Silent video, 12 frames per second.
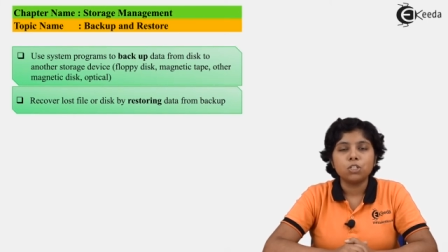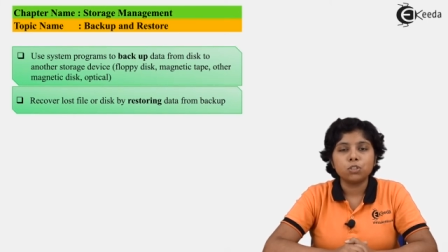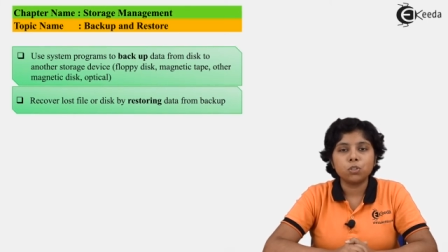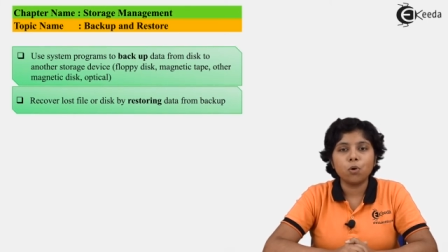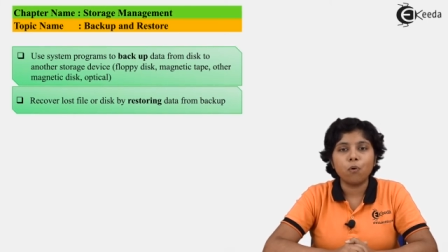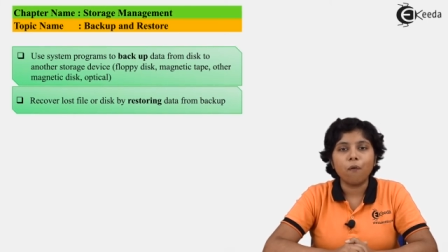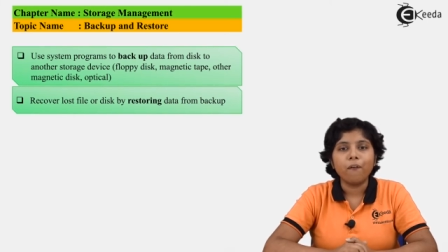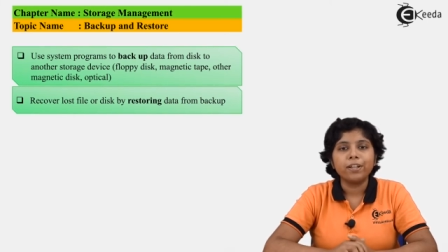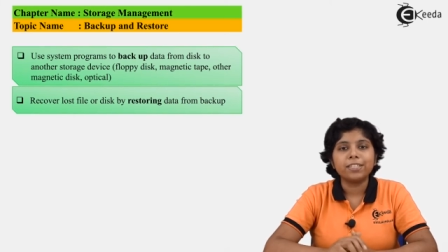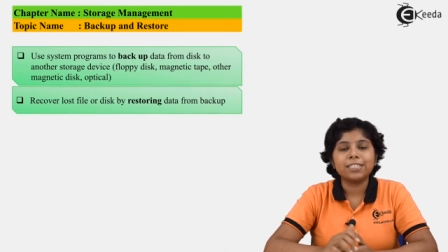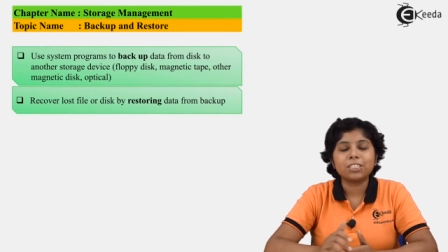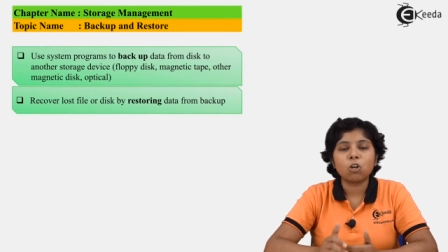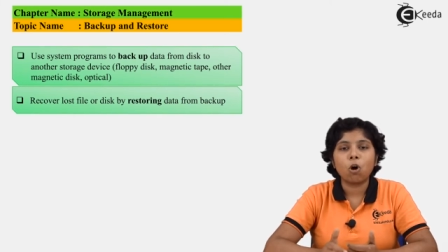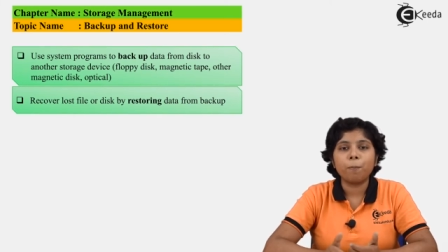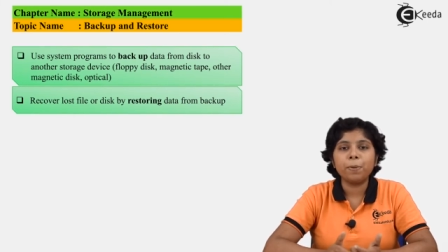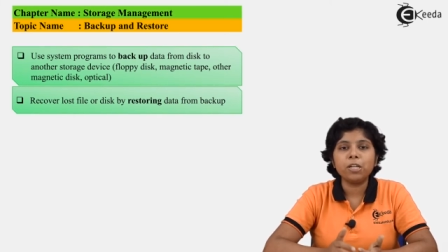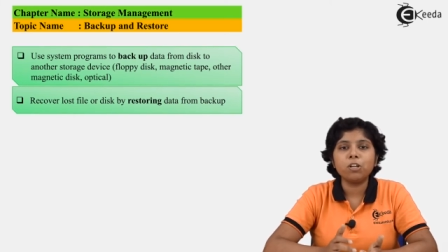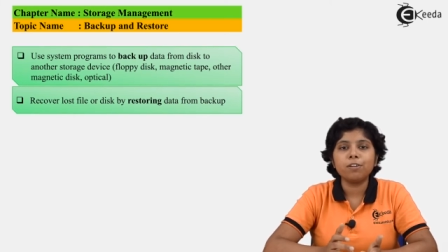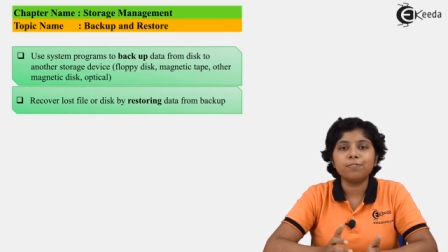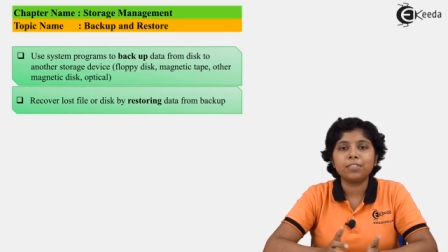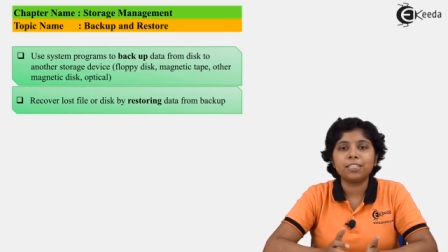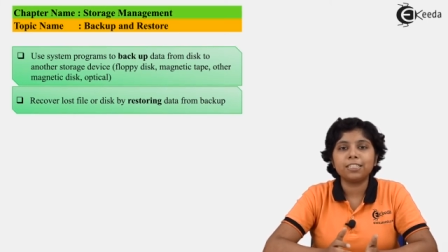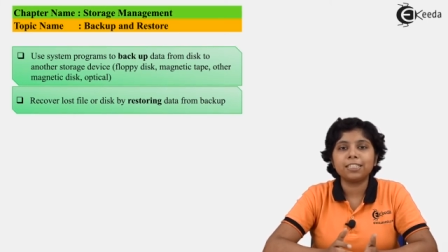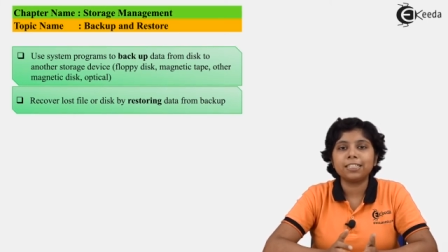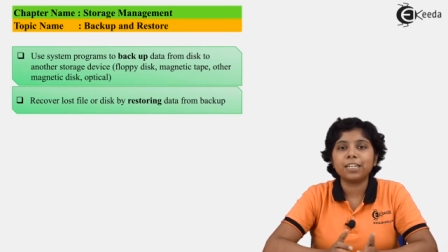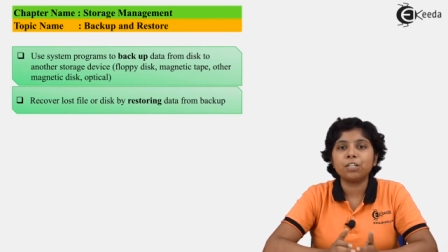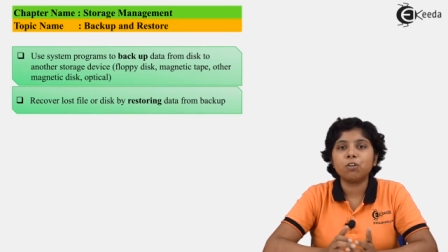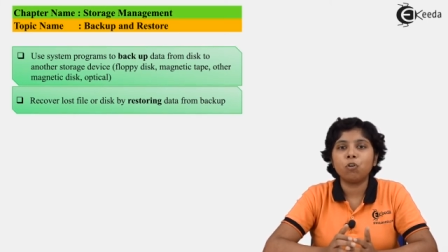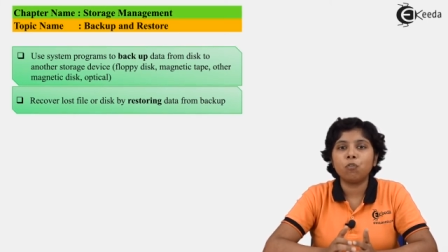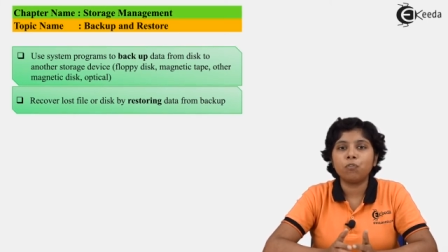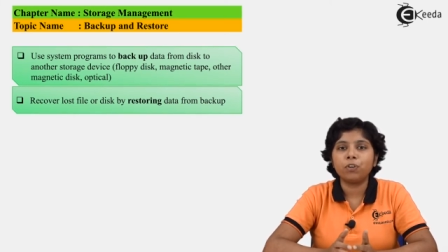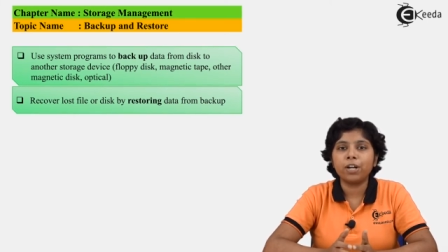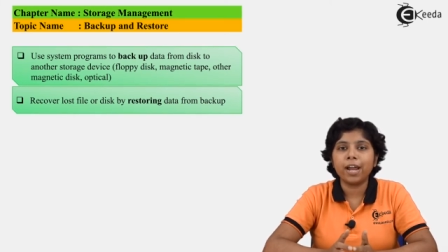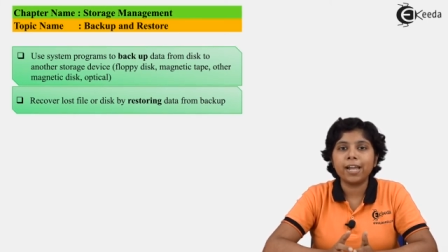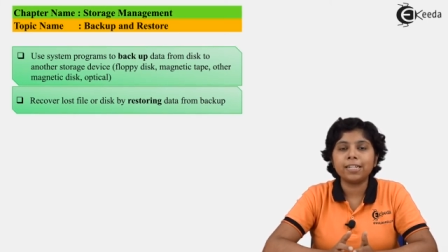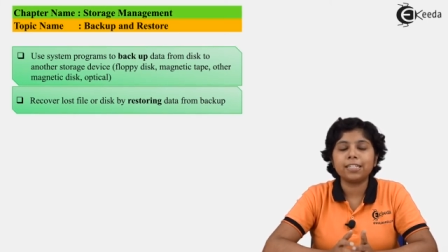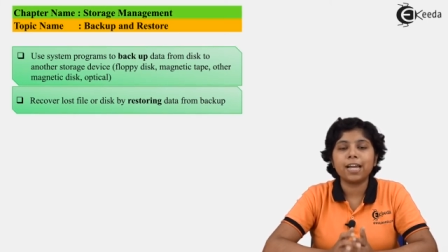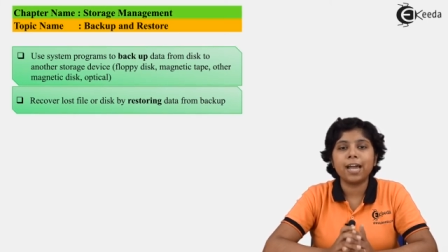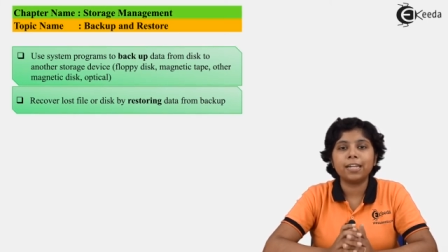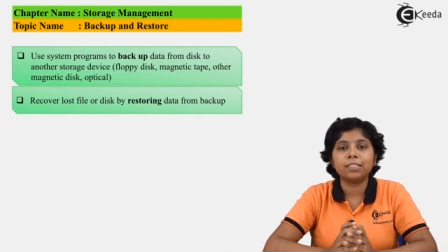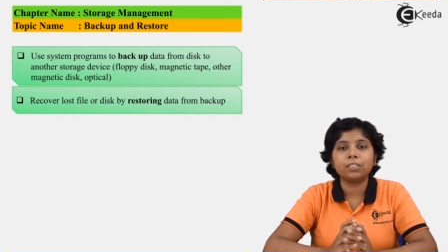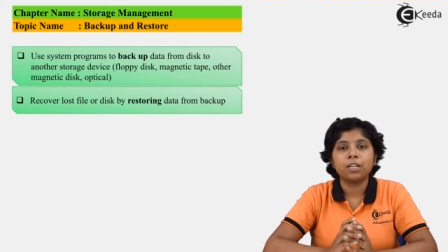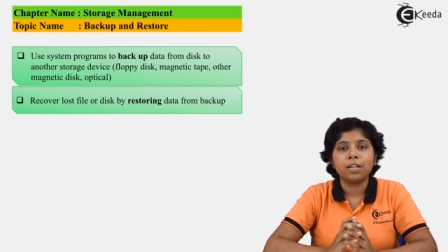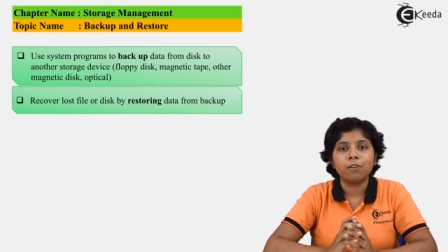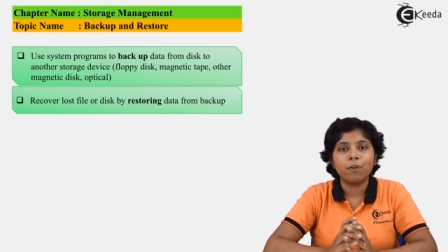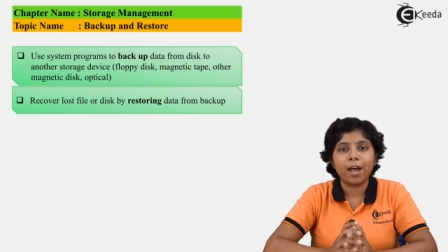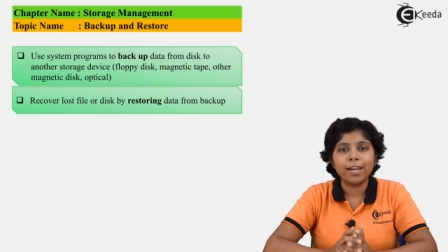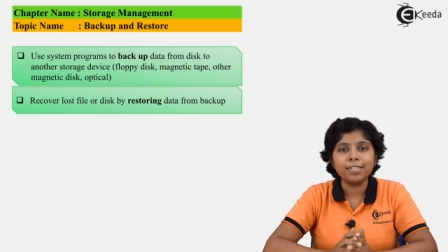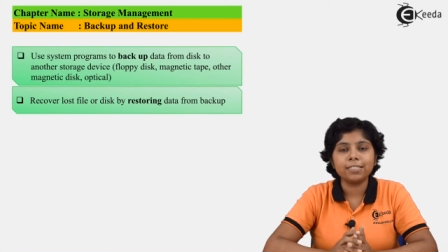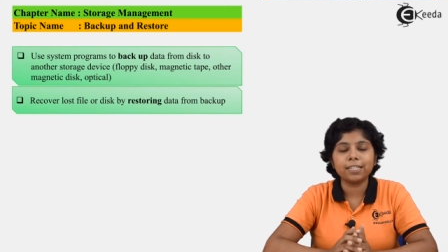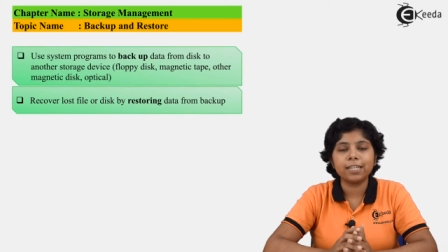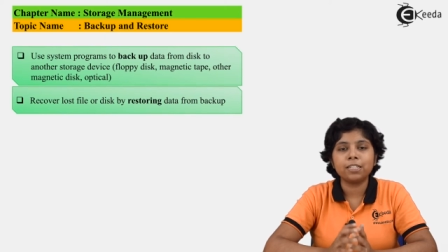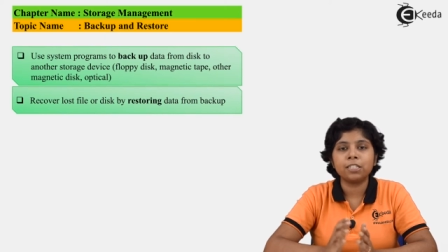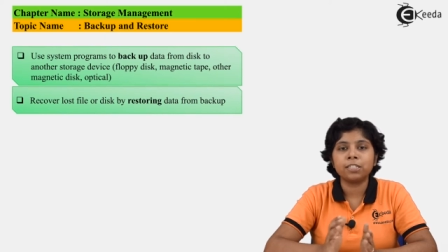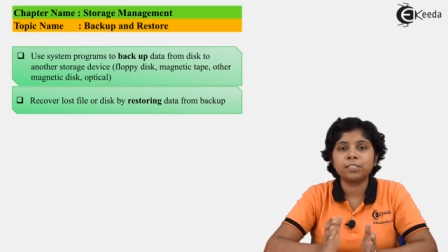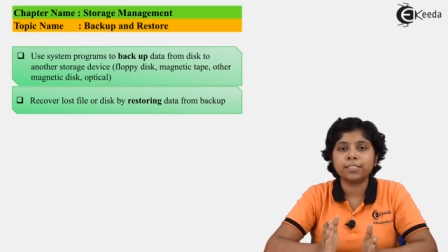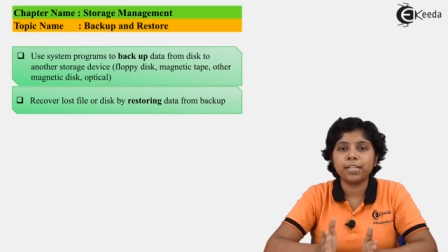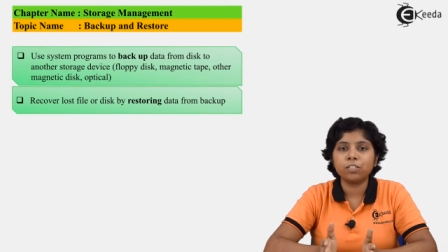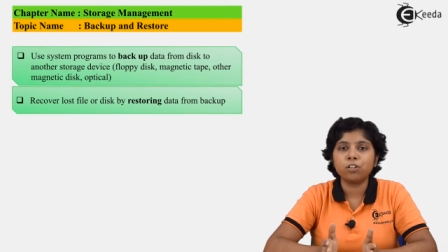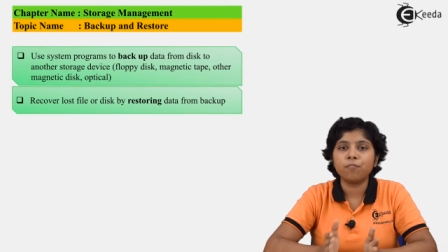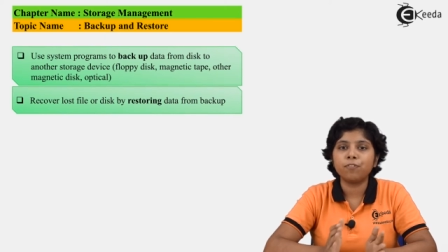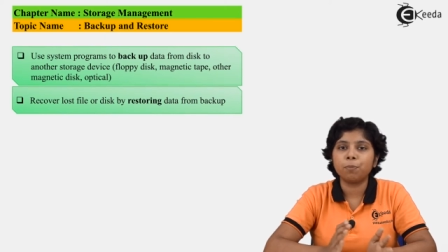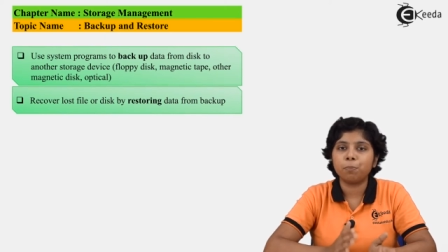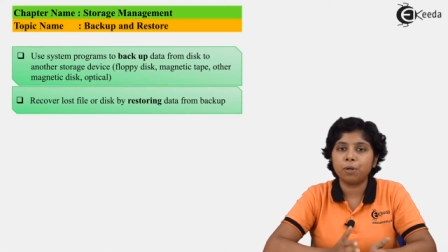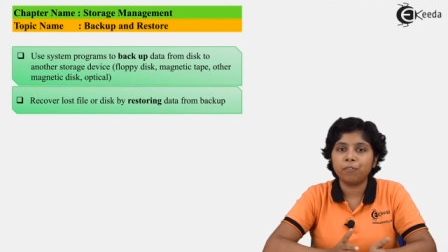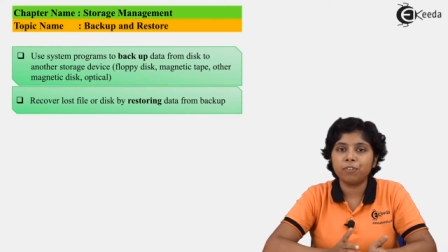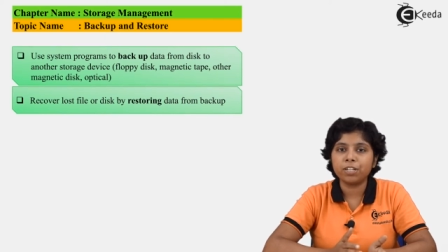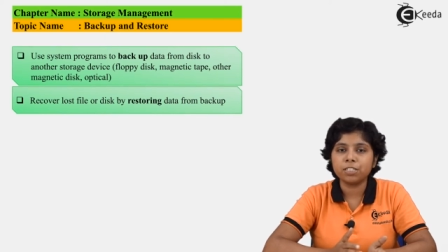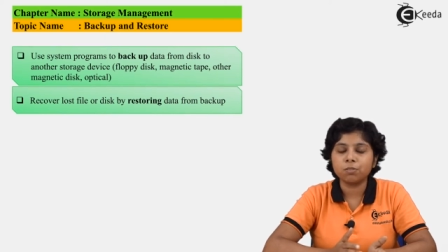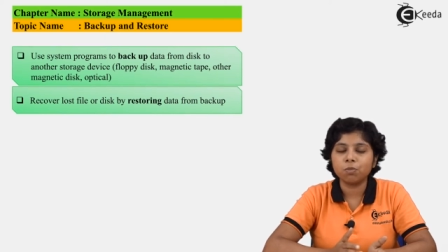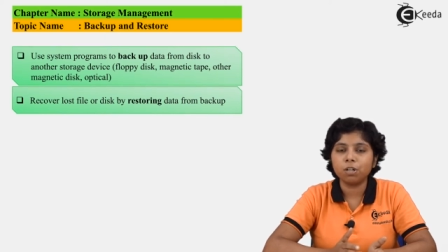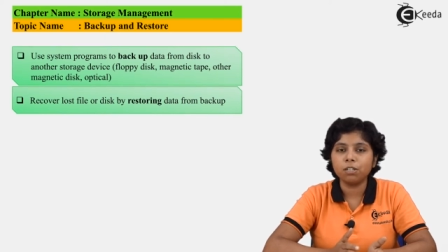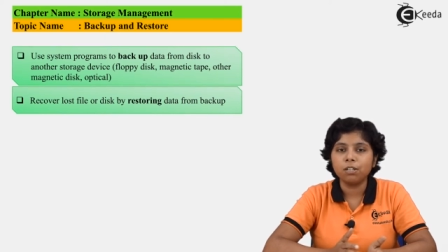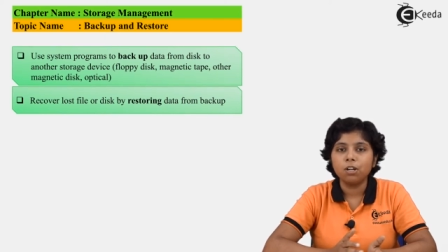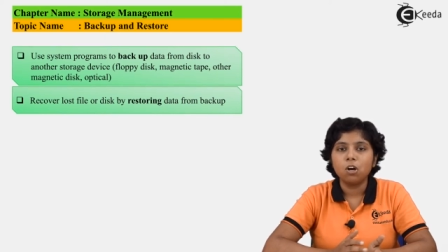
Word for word: So, this copying of data can overwrite and writes in the set of the previous one